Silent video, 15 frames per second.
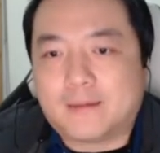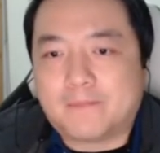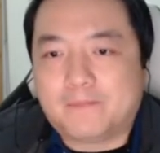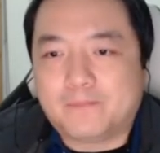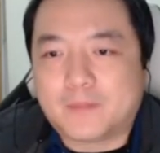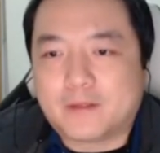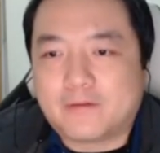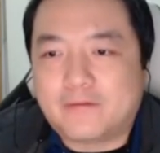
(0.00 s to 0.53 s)

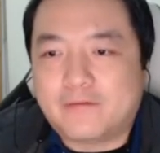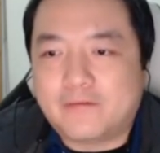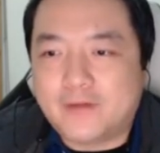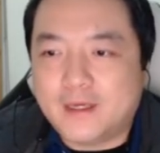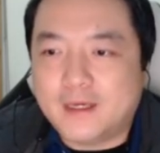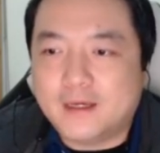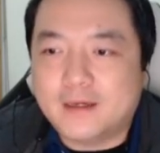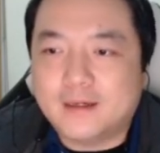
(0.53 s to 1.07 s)

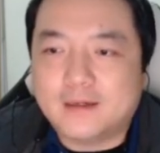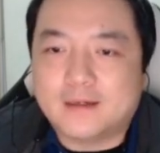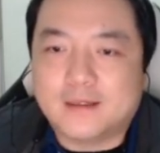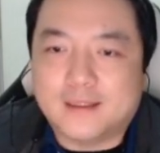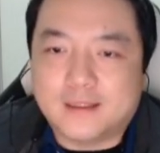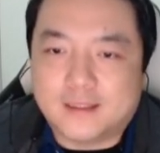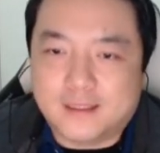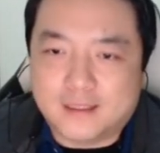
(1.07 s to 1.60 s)
Fear
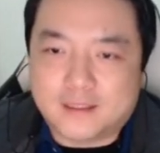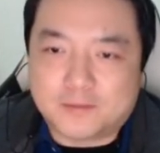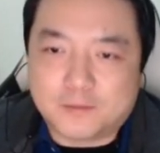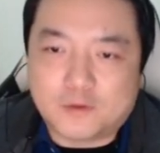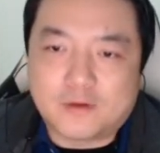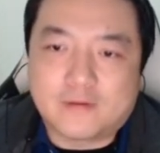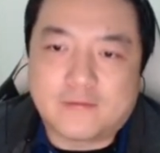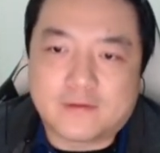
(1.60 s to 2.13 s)
is
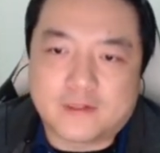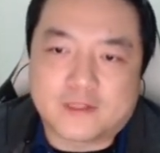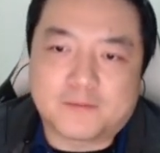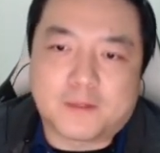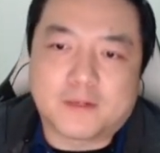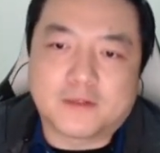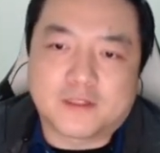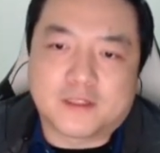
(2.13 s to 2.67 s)
more of a
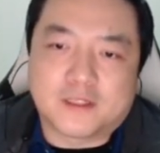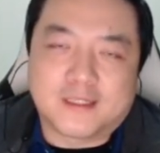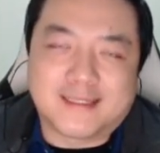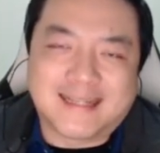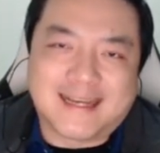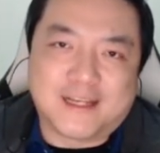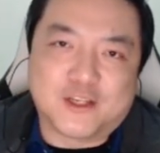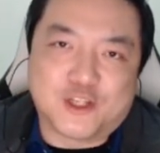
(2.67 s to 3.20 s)
response to
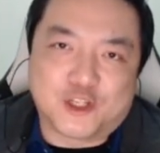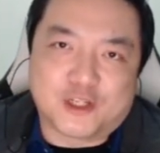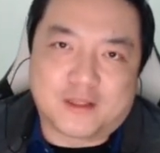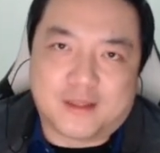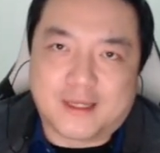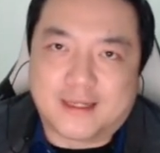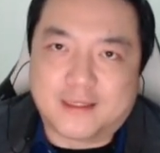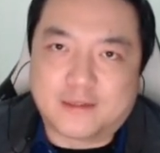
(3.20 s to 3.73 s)
danger
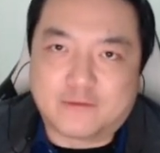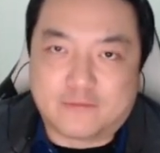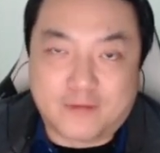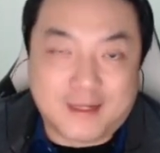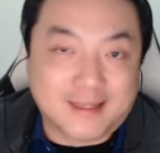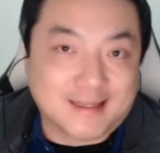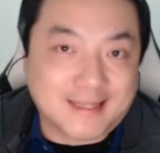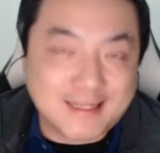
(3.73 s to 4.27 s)
that is
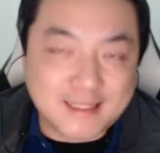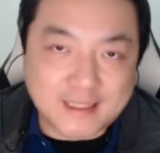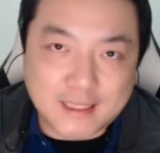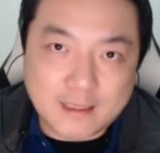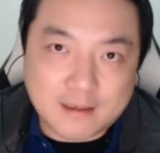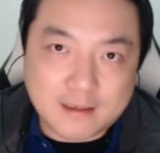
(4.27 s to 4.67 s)
realistic